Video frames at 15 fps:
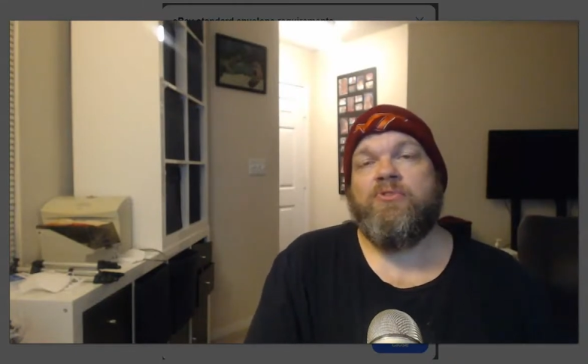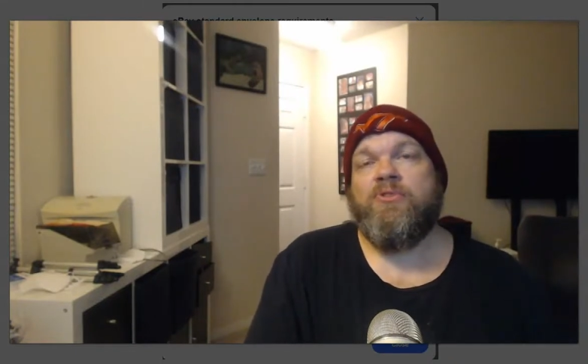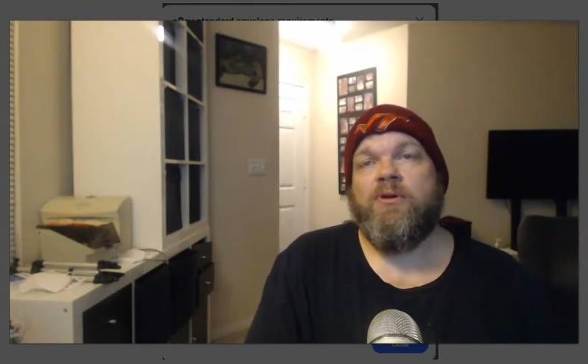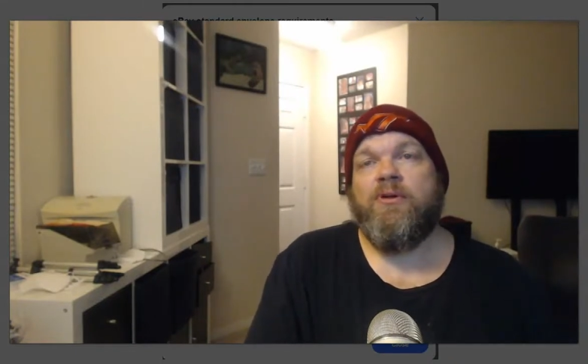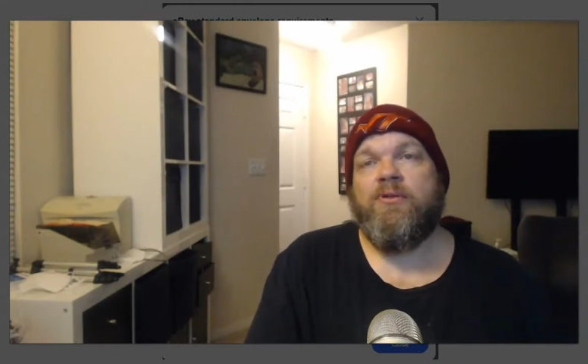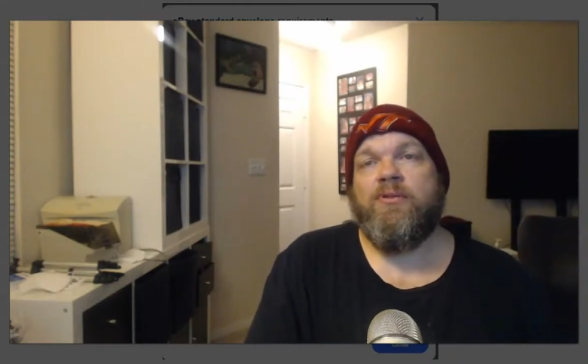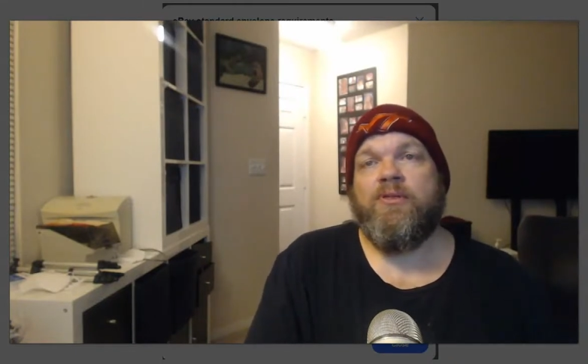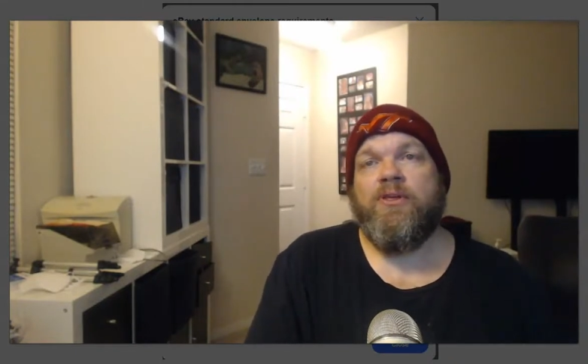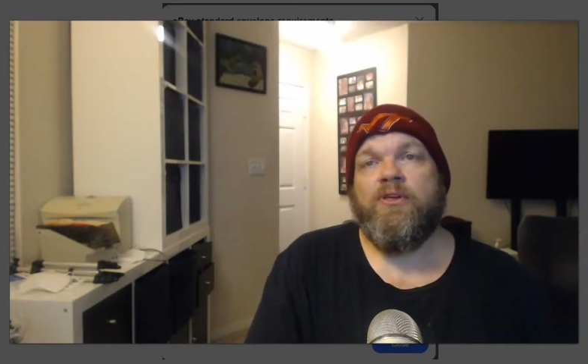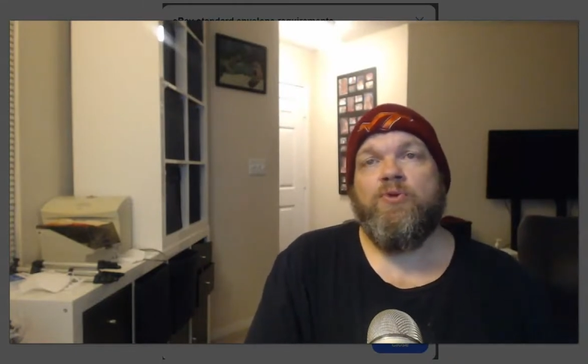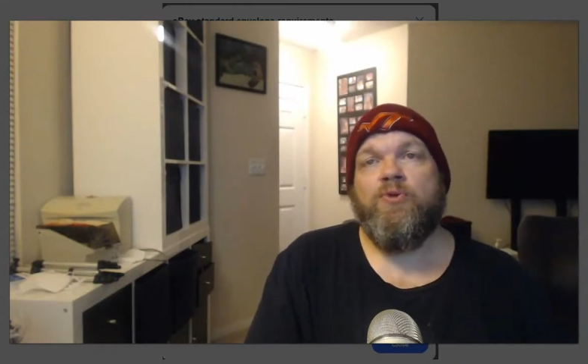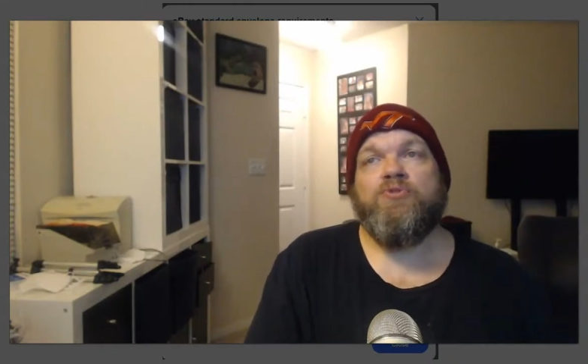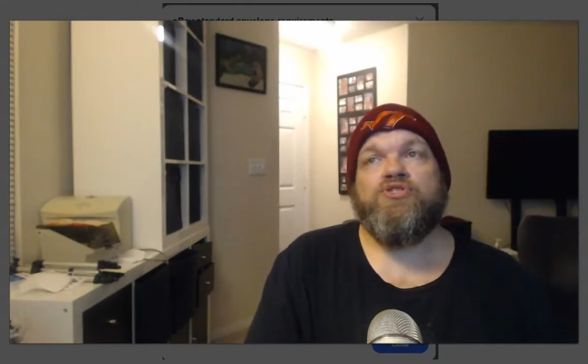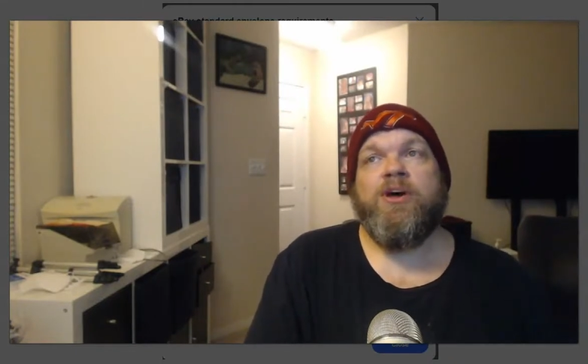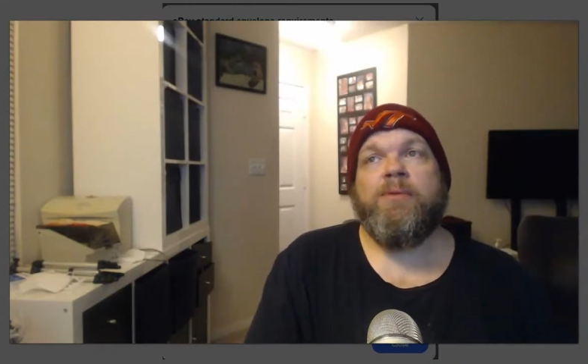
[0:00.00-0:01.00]
the
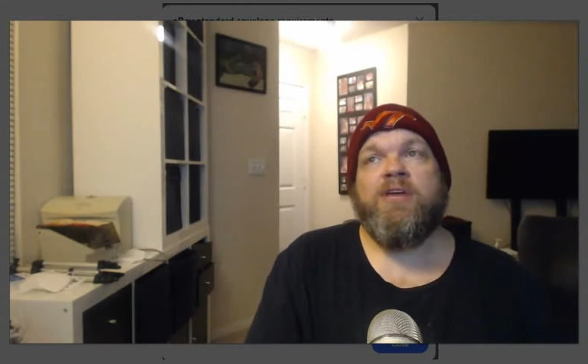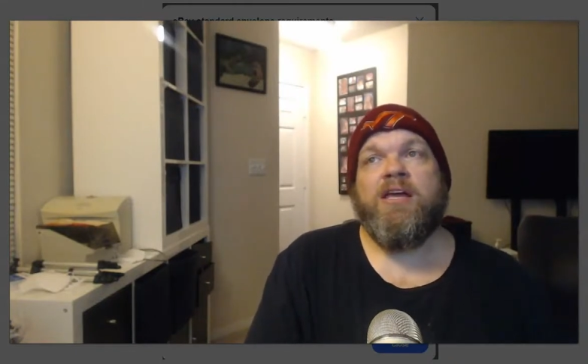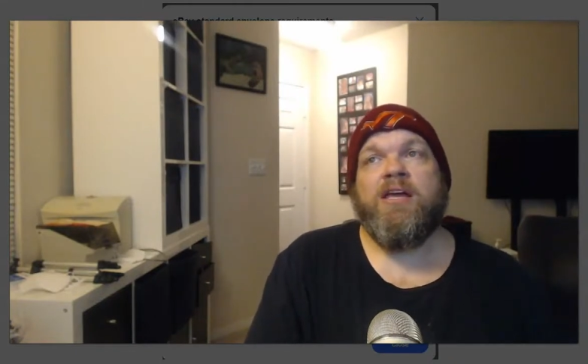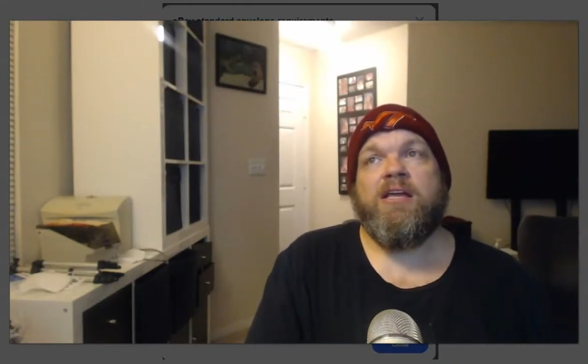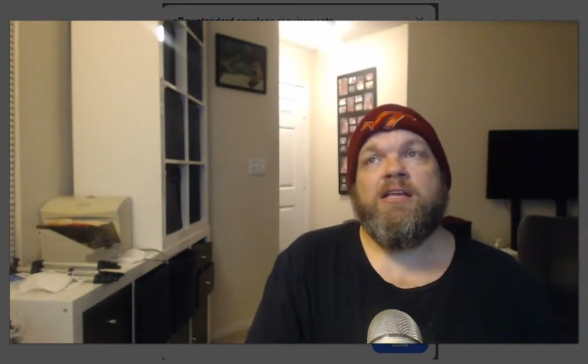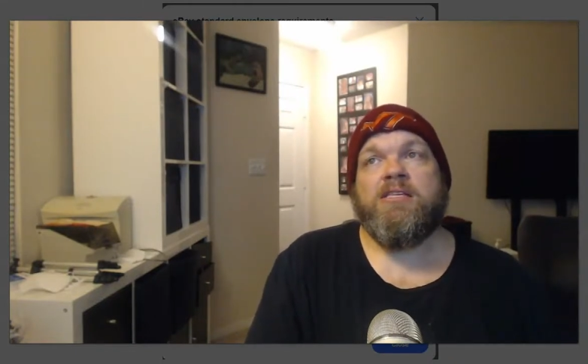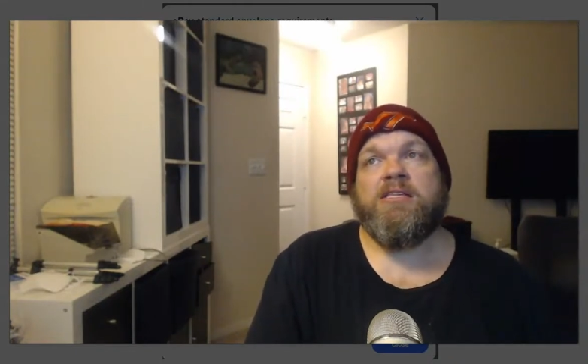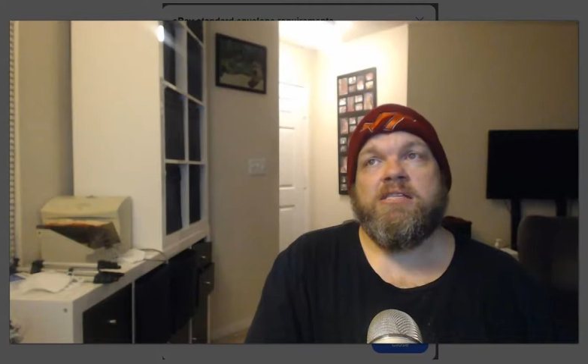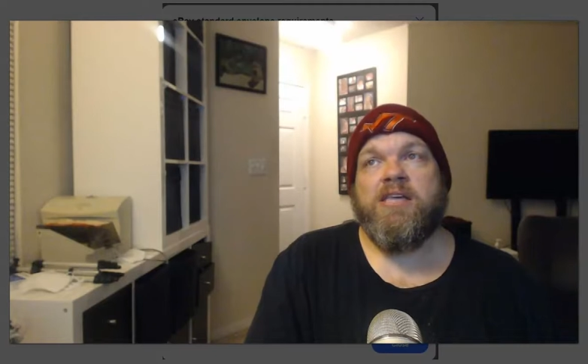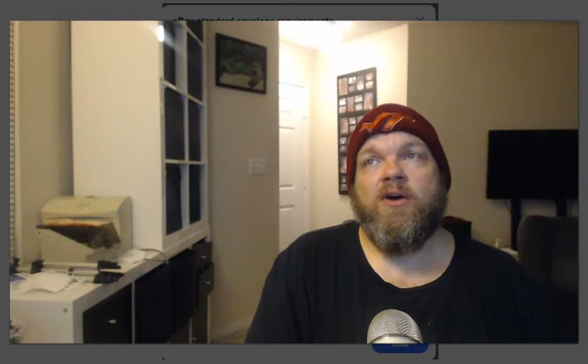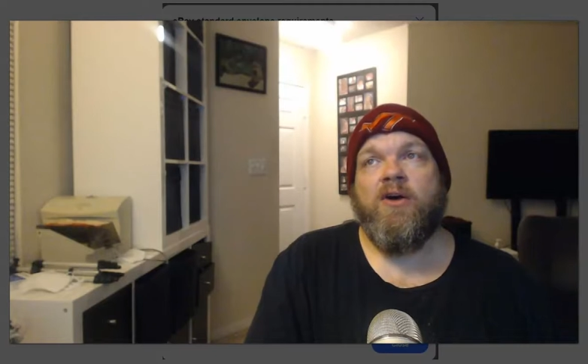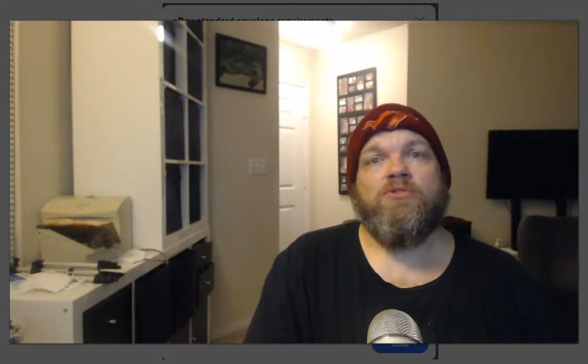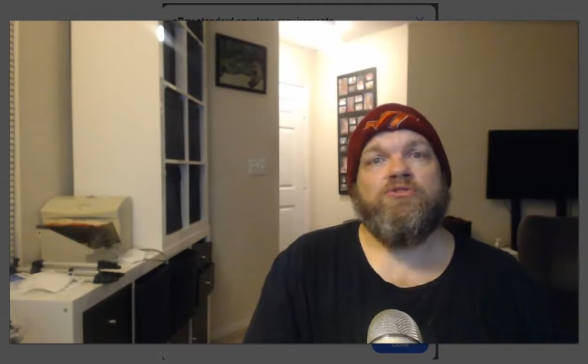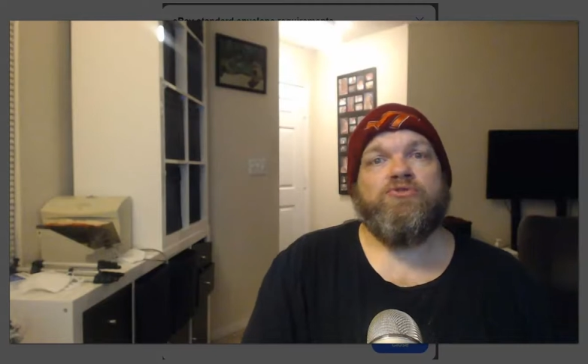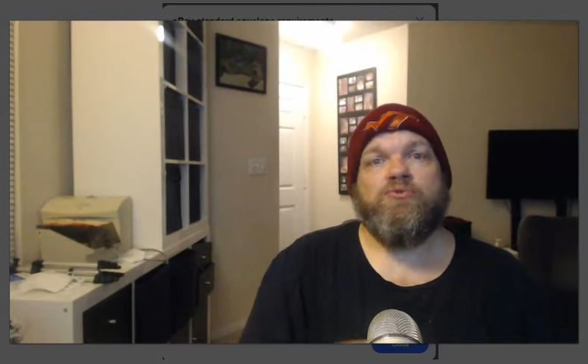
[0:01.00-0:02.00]
huge uptake in
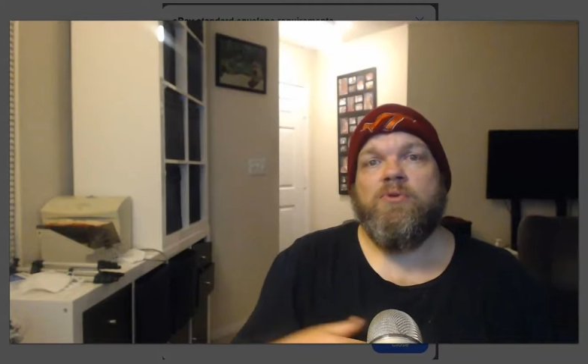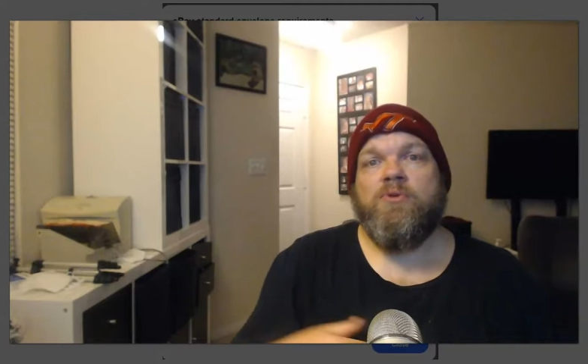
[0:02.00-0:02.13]
sales,